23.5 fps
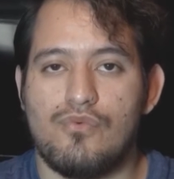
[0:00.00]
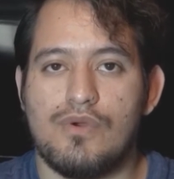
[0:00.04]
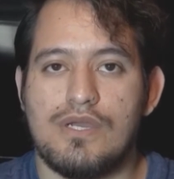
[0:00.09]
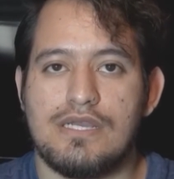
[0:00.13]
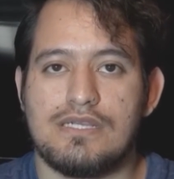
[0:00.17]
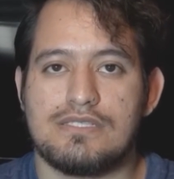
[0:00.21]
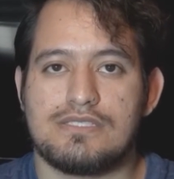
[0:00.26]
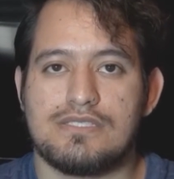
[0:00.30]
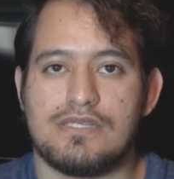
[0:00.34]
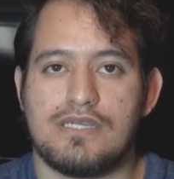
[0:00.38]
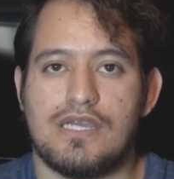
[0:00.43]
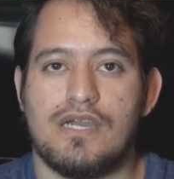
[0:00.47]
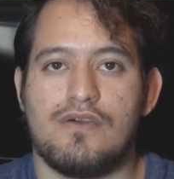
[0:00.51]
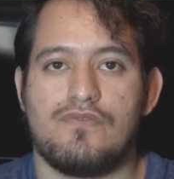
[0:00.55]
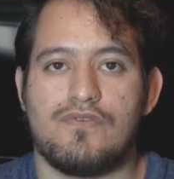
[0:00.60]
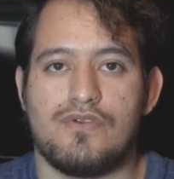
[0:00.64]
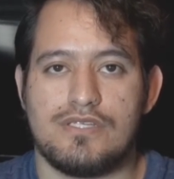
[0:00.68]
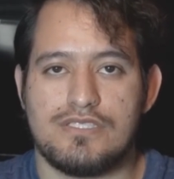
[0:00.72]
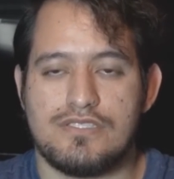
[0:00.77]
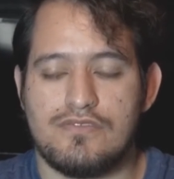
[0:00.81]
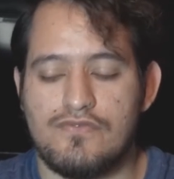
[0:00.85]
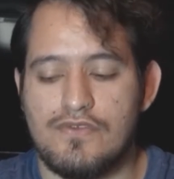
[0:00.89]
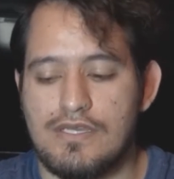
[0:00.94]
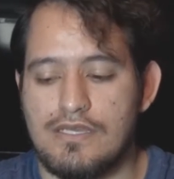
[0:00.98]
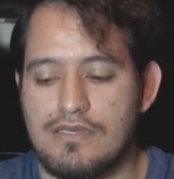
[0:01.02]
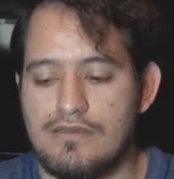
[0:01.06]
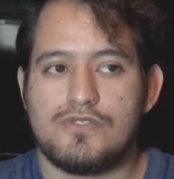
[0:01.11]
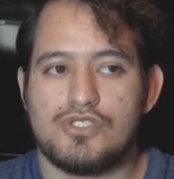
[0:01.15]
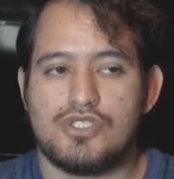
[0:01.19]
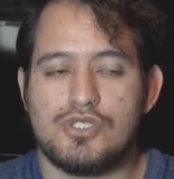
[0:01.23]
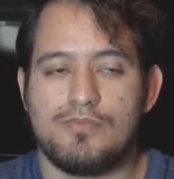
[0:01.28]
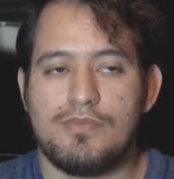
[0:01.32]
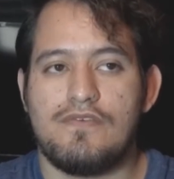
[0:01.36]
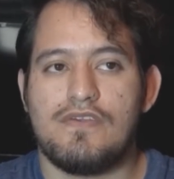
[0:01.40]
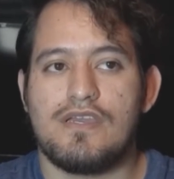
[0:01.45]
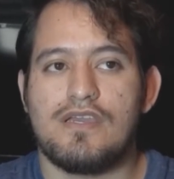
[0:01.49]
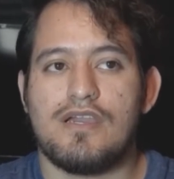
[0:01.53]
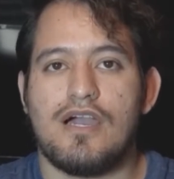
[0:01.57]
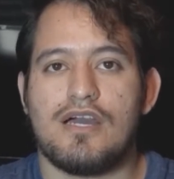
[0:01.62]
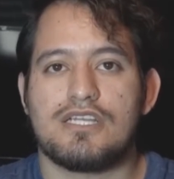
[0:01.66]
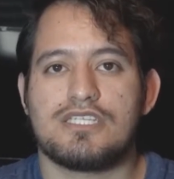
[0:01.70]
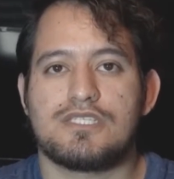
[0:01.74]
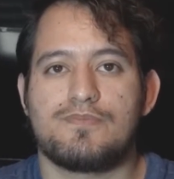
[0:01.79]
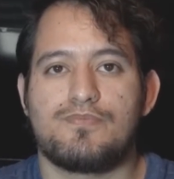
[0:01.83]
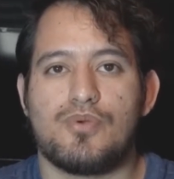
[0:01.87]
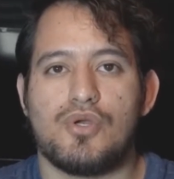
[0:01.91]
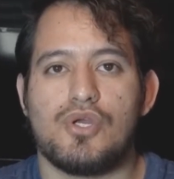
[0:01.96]
wings to cover its feet. So maybe
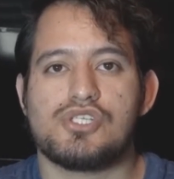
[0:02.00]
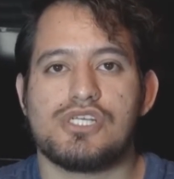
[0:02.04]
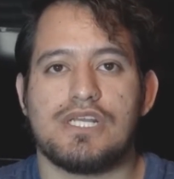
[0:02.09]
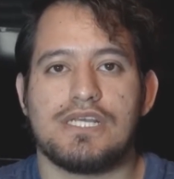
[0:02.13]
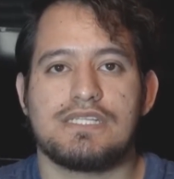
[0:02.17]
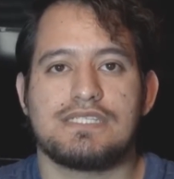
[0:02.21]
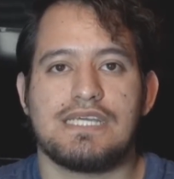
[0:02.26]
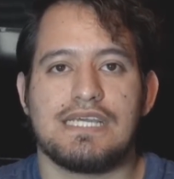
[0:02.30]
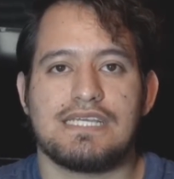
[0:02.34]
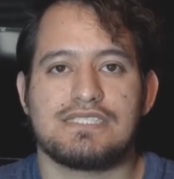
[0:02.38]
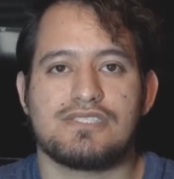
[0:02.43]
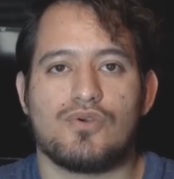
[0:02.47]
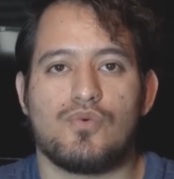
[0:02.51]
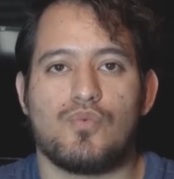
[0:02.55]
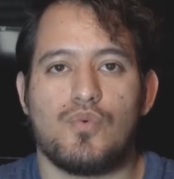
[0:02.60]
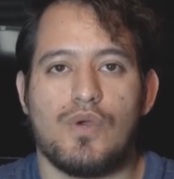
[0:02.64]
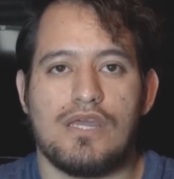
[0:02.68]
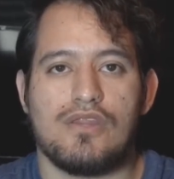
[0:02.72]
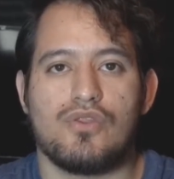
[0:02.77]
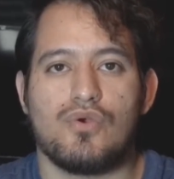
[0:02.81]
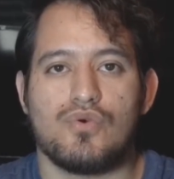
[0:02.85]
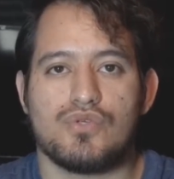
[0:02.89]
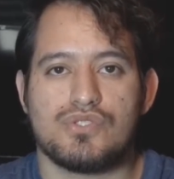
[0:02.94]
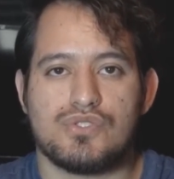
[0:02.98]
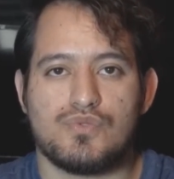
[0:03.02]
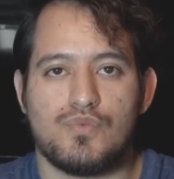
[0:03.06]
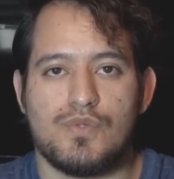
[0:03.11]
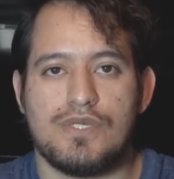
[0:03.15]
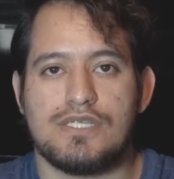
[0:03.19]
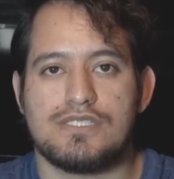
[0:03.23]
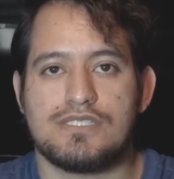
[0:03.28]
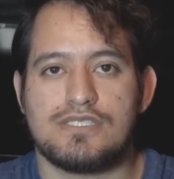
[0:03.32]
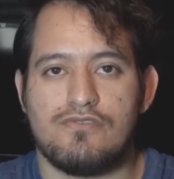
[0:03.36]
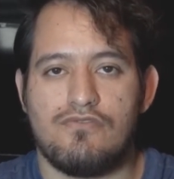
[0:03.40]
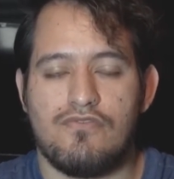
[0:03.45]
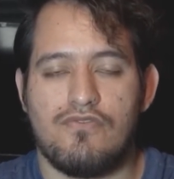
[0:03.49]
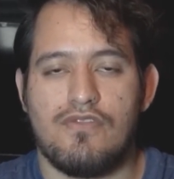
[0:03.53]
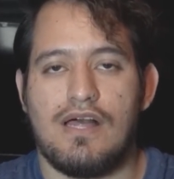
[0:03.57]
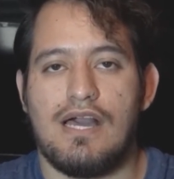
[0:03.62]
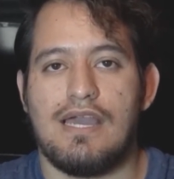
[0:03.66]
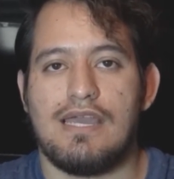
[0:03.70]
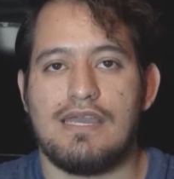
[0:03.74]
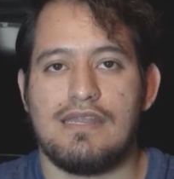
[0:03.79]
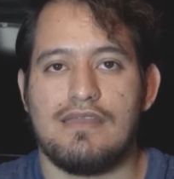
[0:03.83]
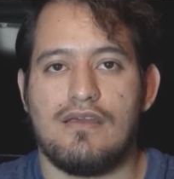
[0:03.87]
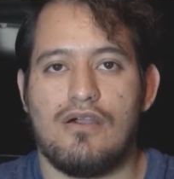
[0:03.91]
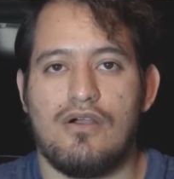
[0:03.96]
God spiritually takes away those wings to
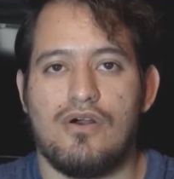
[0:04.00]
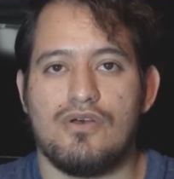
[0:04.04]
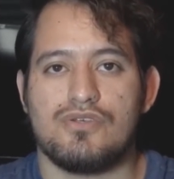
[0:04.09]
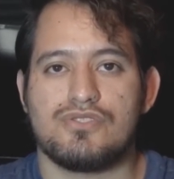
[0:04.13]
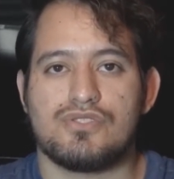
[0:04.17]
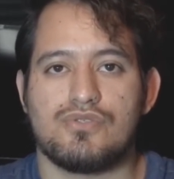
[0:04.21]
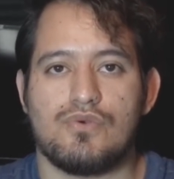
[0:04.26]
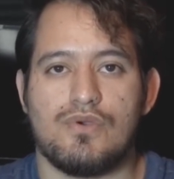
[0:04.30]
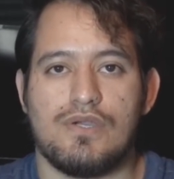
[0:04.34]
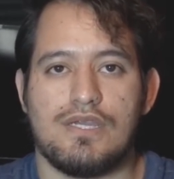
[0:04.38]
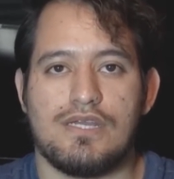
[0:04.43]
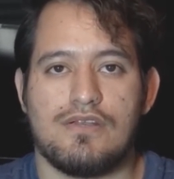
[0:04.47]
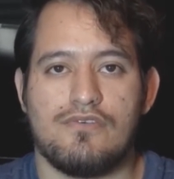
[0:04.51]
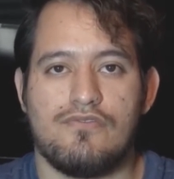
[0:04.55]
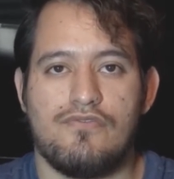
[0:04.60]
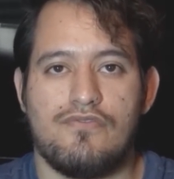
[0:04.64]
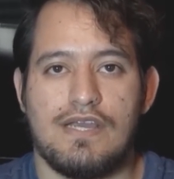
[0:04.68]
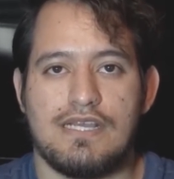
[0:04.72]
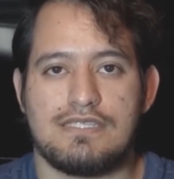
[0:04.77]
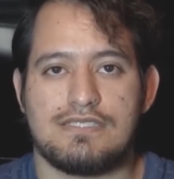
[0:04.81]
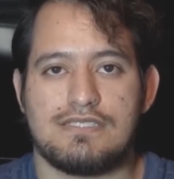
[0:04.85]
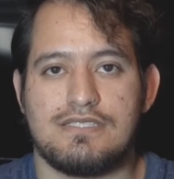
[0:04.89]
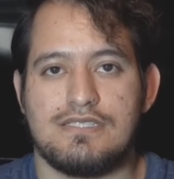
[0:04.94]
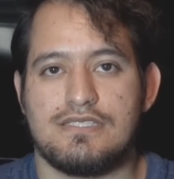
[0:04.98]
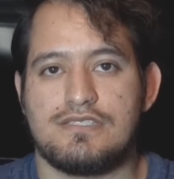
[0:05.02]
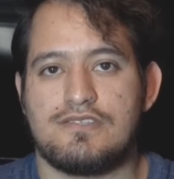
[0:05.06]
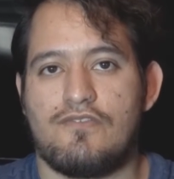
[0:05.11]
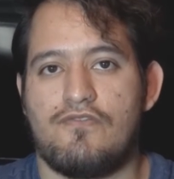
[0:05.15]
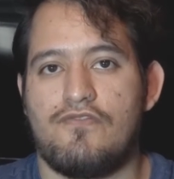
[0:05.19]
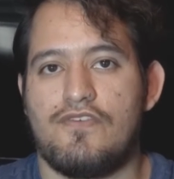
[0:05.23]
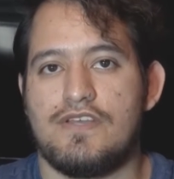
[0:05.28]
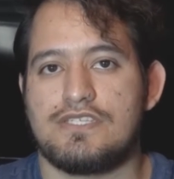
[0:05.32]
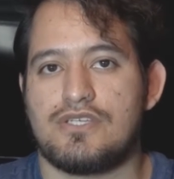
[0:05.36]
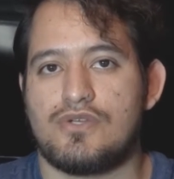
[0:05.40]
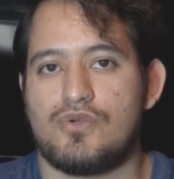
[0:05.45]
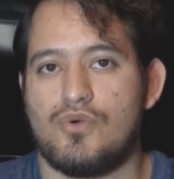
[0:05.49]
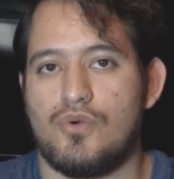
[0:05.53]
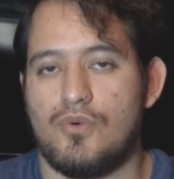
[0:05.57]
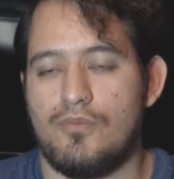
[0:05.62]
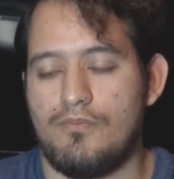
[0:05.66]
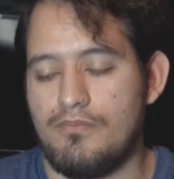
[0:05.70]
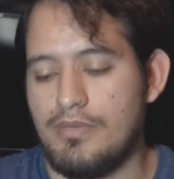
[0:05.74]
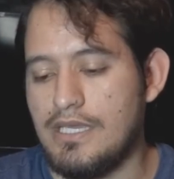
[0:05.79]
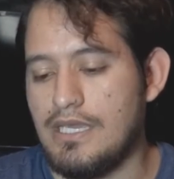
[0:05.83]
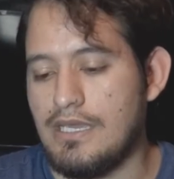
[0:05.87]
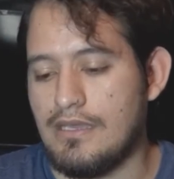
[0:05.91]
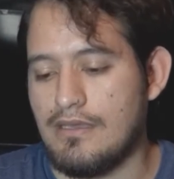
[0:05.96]
fly, and also it affects this
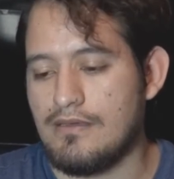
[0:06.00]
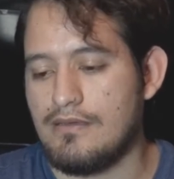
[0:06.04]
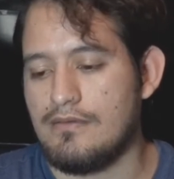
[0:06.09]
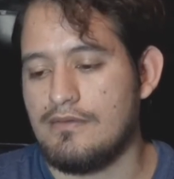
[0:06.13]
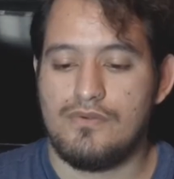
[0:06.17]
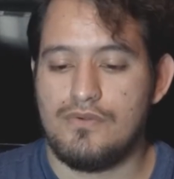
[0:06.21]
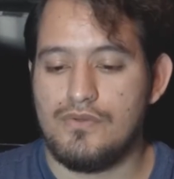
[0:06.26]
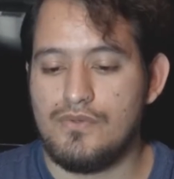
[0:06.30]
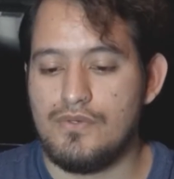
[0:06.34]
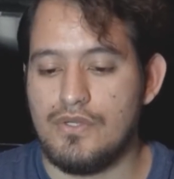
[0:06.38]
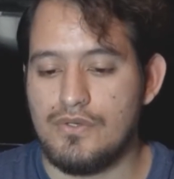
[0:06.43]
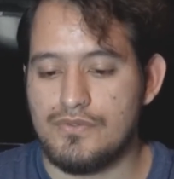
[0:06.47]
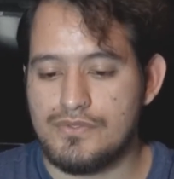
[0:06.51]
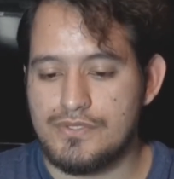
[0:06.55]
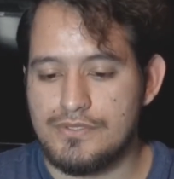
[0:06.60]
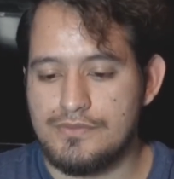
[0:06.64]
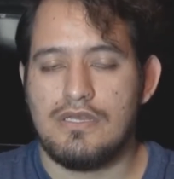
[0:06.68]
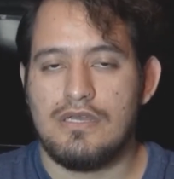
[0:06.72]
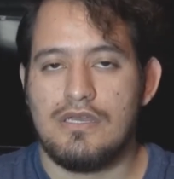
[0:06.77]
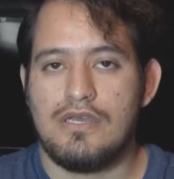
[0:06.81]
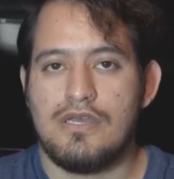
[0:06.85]
physical being. Who knows?